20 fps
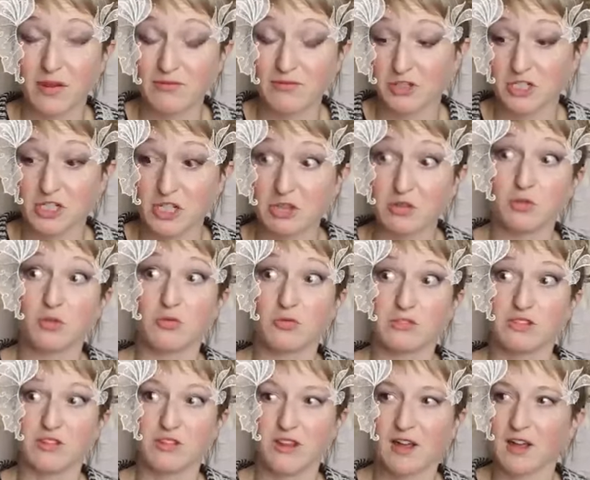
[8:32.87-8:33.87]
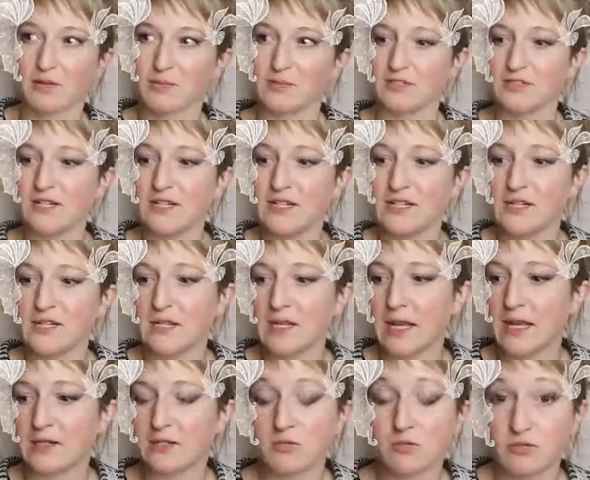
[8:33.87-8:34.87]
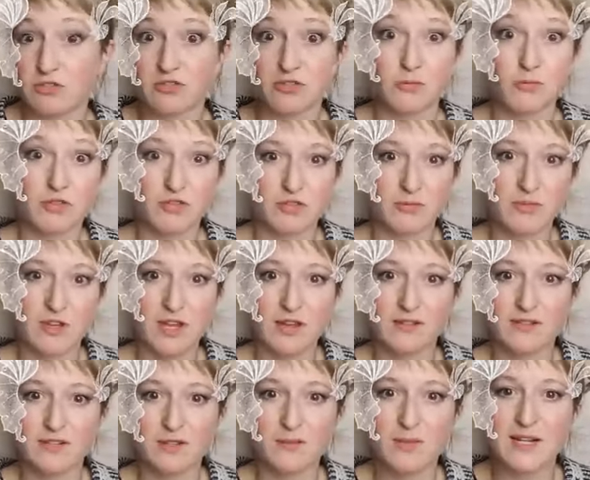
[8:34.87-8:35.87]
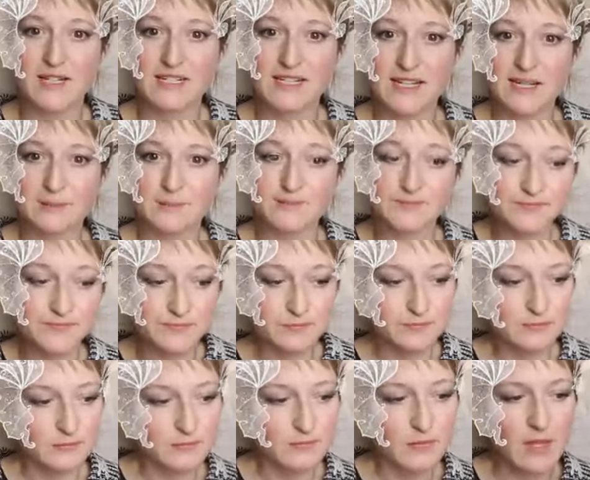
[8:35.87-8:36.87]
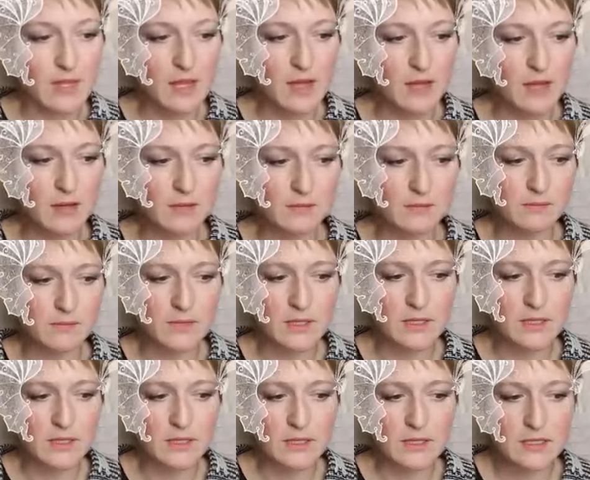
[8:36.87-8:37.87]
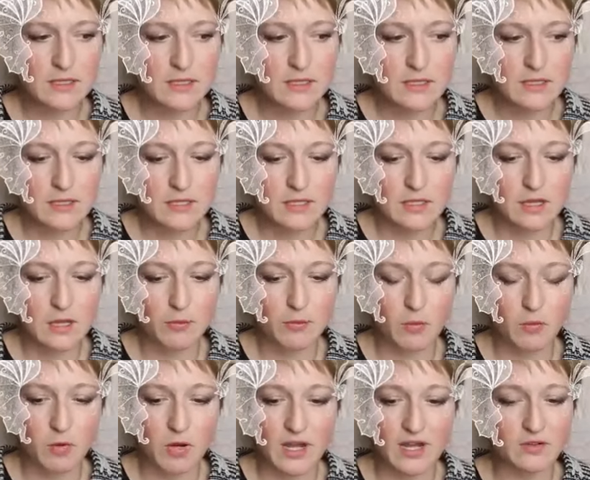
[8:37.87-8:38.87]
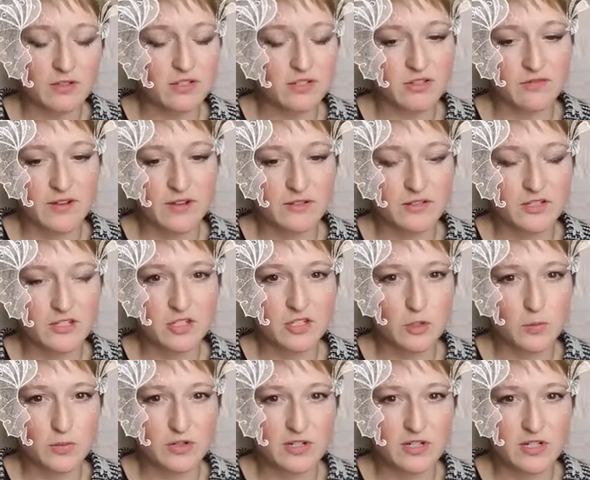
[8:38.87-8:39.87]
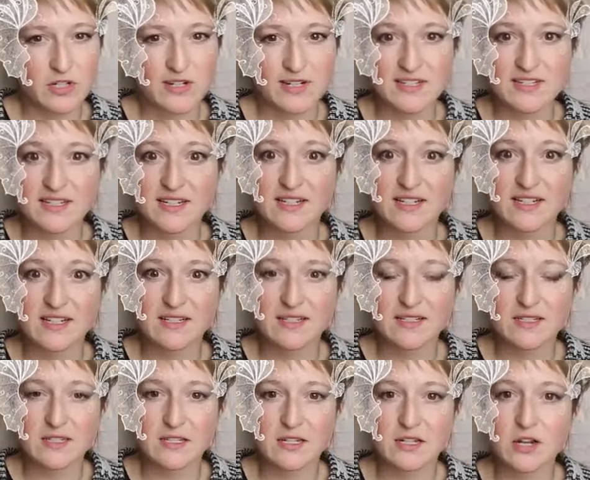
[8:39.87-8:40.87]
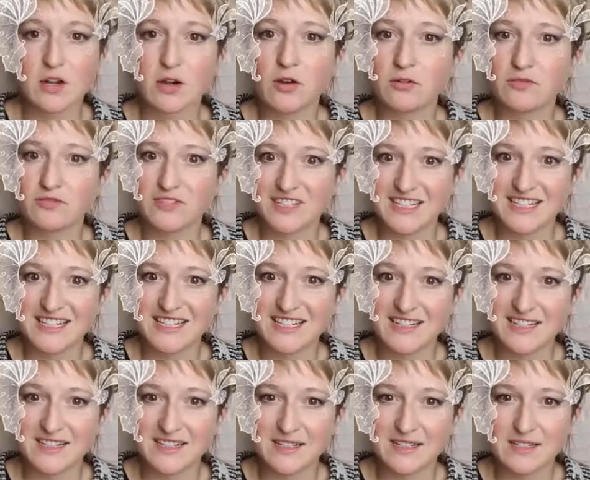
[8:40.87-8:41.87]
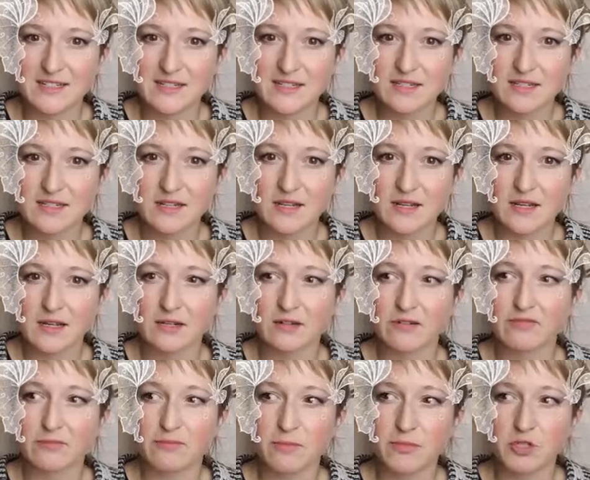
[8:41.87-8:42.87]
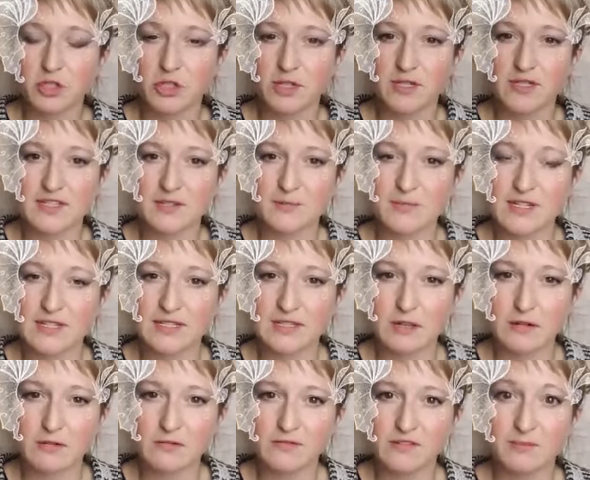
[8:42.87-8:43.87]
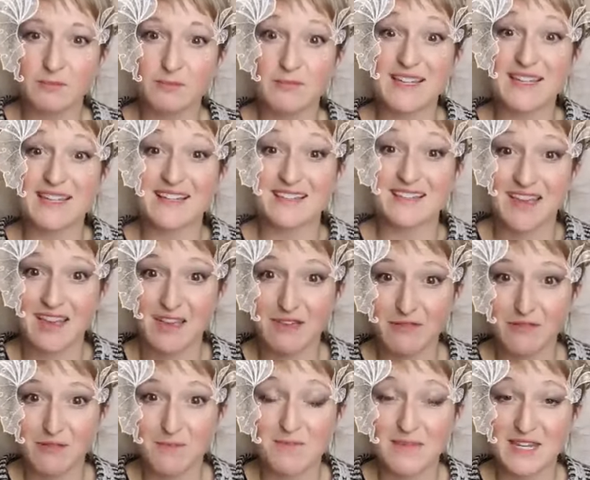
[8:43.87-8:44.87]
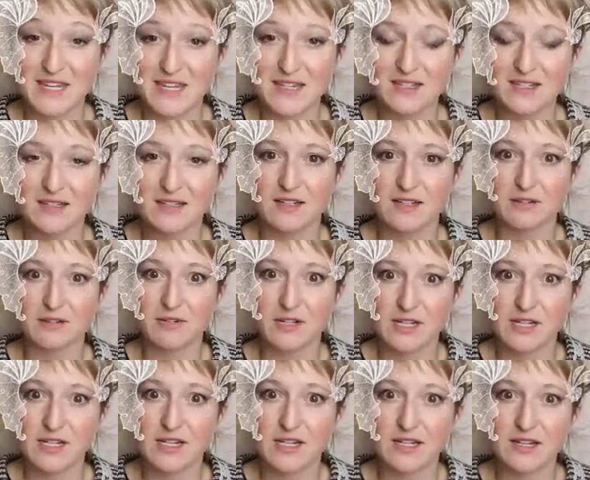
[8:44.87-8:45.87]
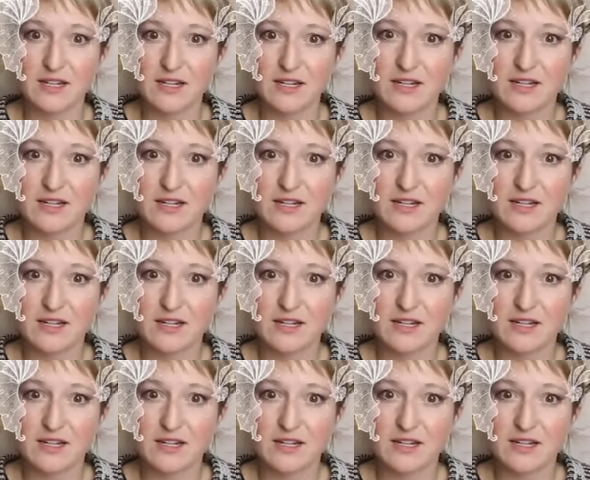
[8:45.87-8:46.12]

she thought was going to happen, and also possibly having a bad day. But what I also found super interesting is that over the years, and of trusting myself and being there for me, like really